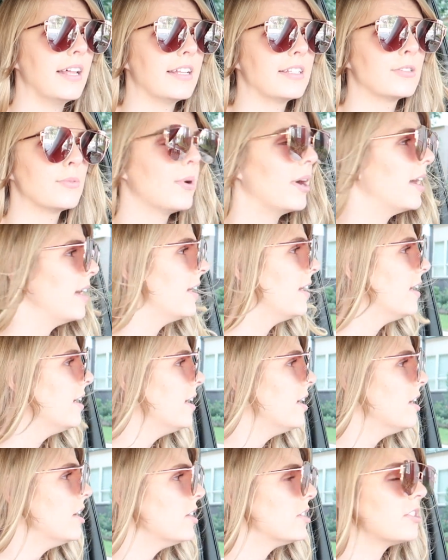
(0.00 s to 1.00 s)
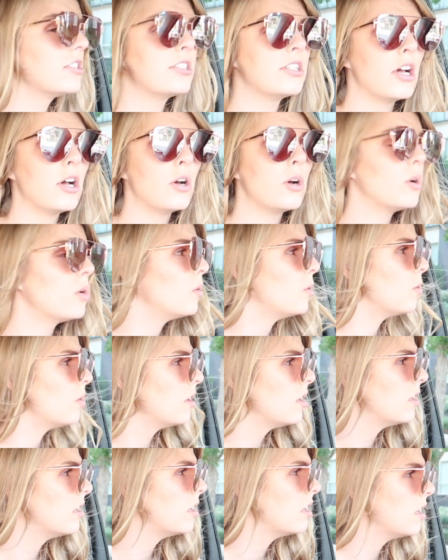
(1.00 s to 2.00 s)
that's why. So
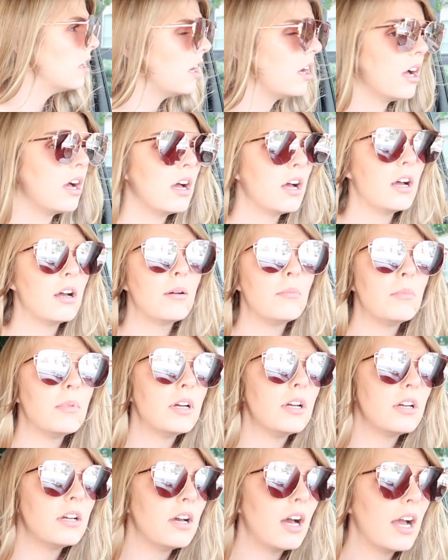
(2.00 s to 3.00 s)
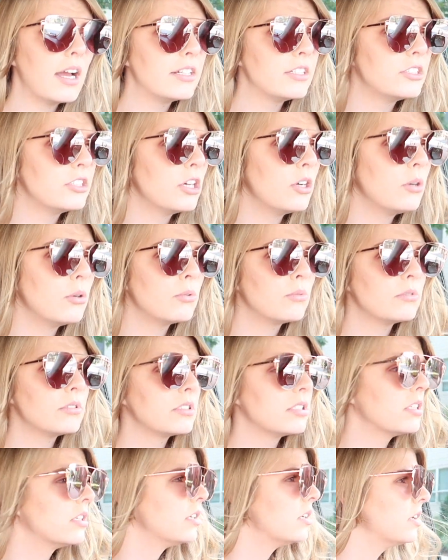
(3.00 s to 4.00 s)
um, I
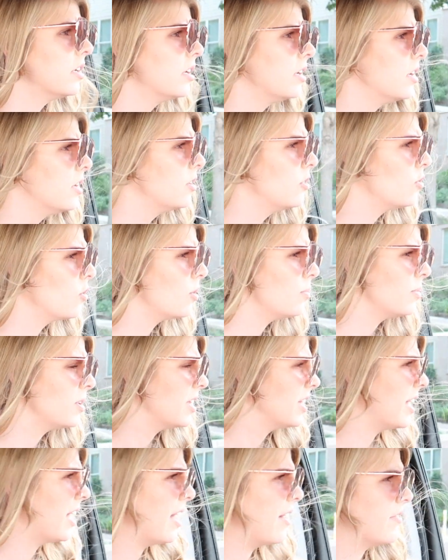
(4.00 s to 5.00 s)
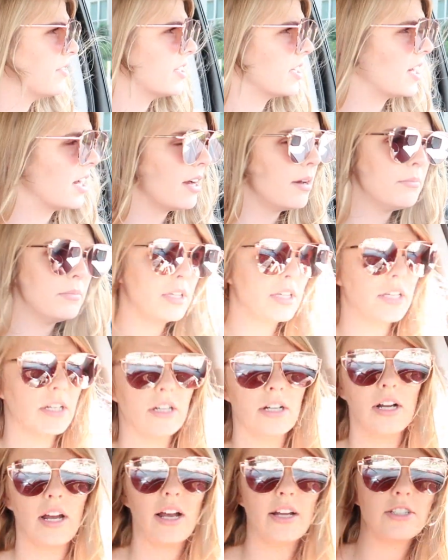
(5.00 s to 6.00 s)
don't normally have to come
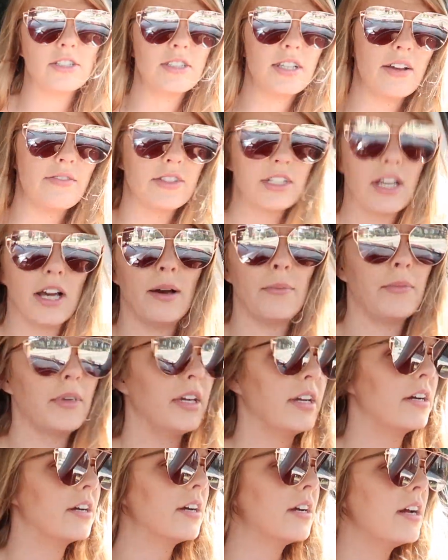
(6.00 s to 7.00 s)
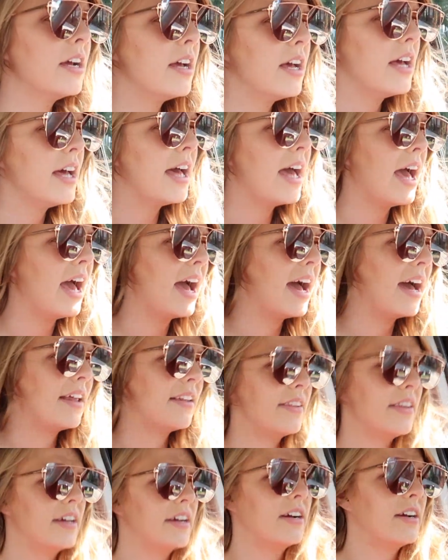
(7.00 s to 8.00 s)
here. I just have to come here
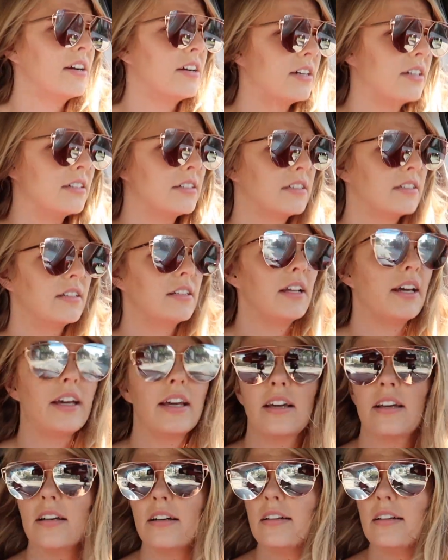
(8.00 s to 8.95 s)
at their like